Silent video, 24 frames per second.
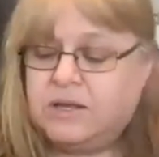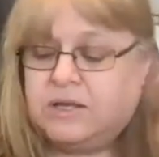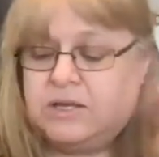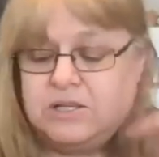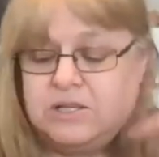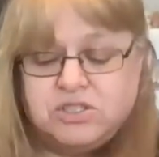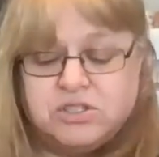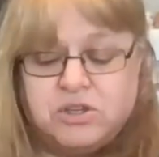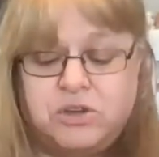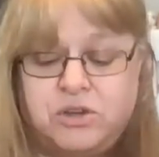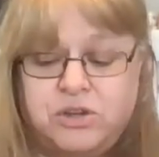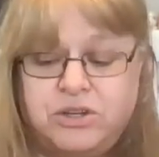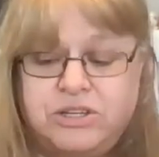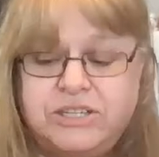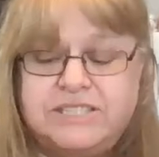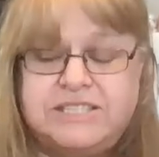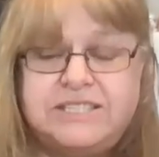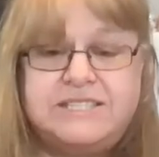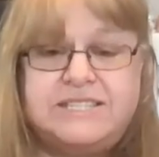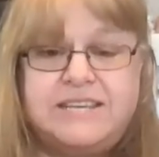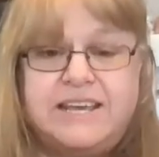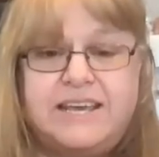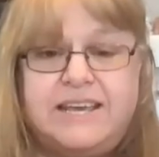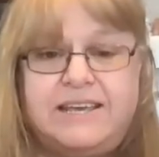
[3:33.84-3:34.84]
So I'm going
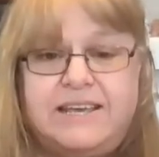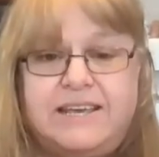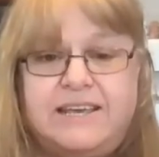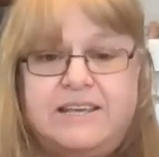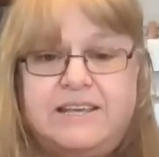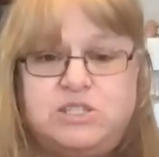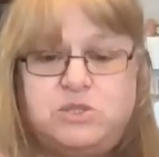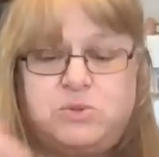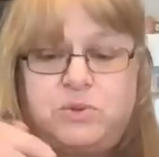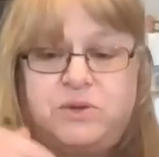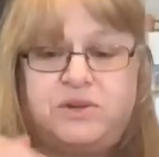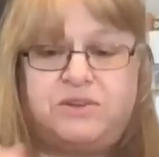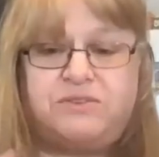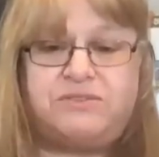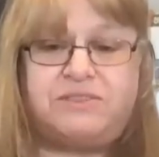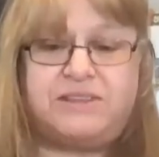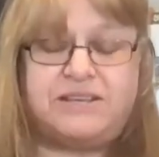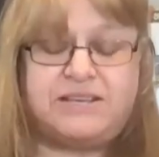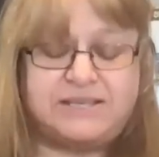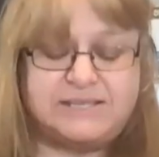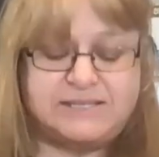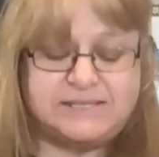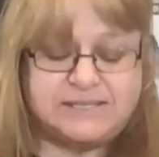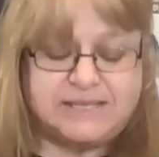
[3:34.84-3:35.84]
to take each one of
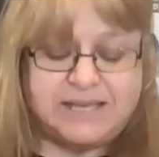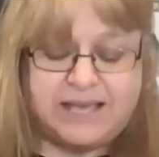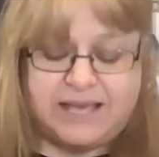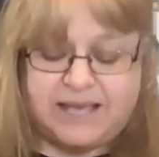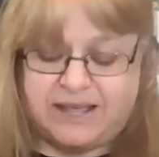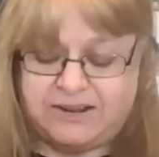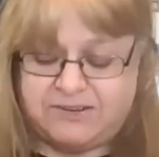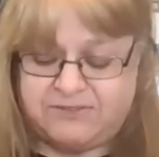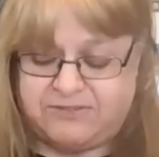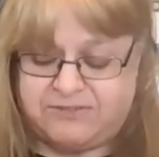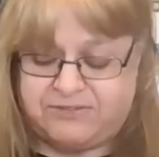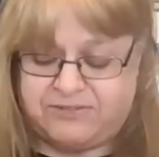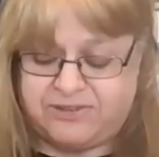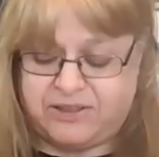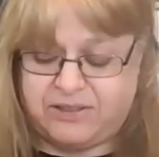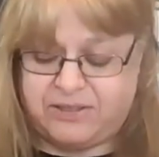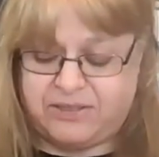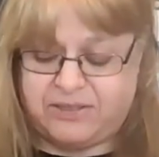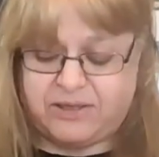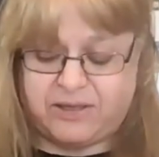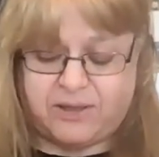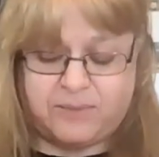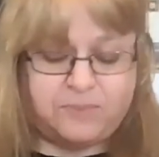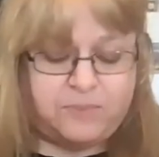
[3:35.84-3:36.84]
these and fill
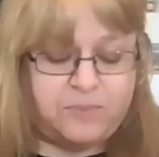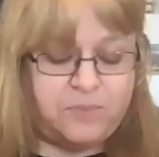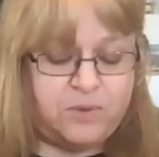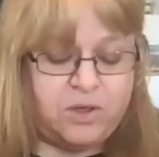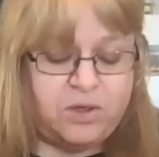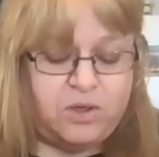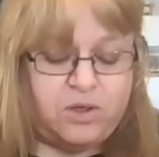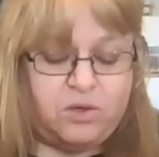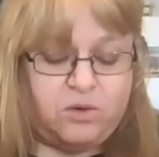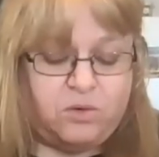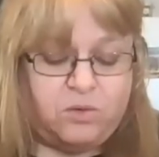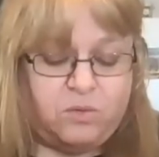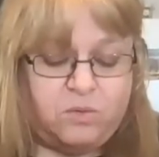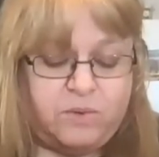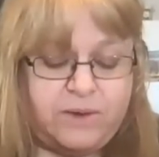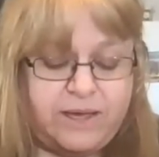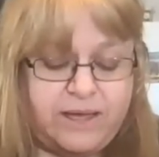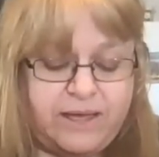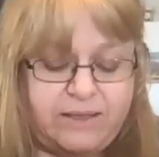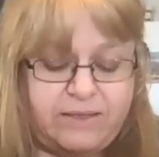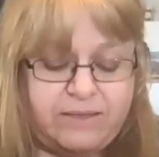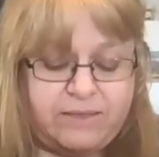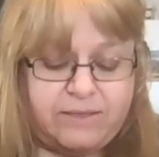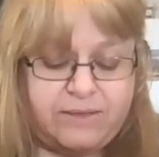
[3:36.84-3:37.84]
them
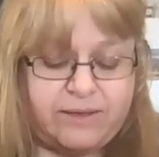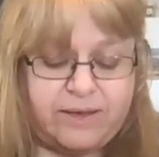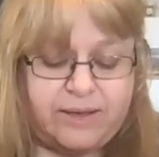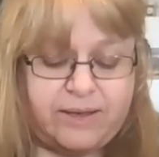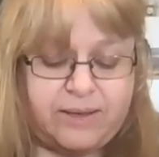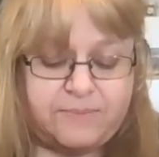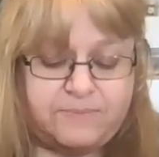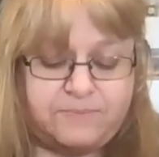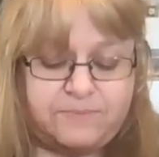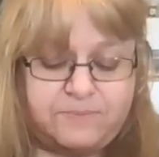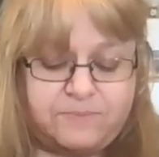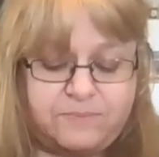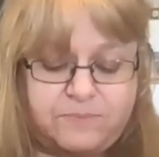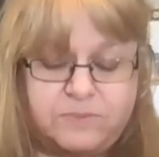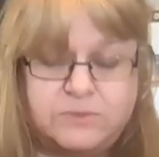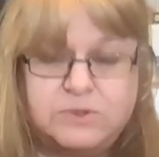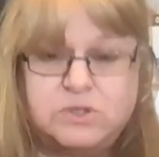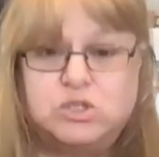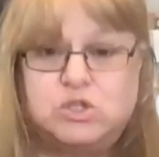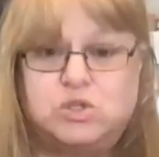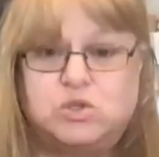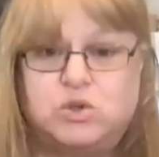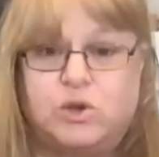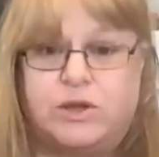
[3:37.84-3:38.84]
with
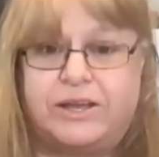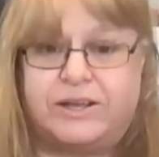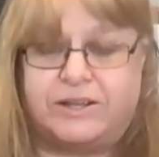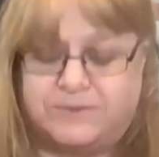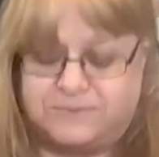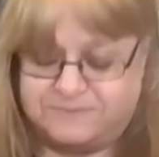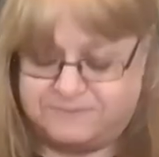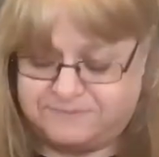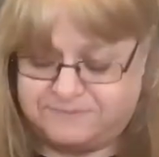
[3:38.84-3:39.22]
soil.